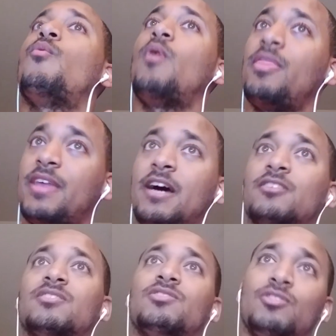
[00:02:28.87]

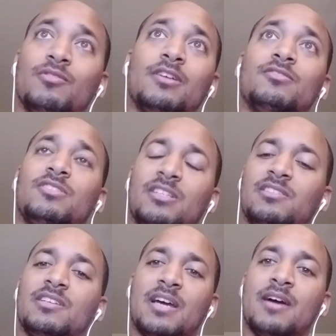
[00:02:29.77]

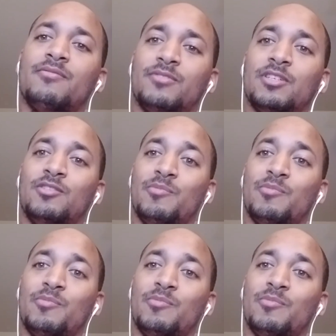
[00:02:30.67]
1,269 for your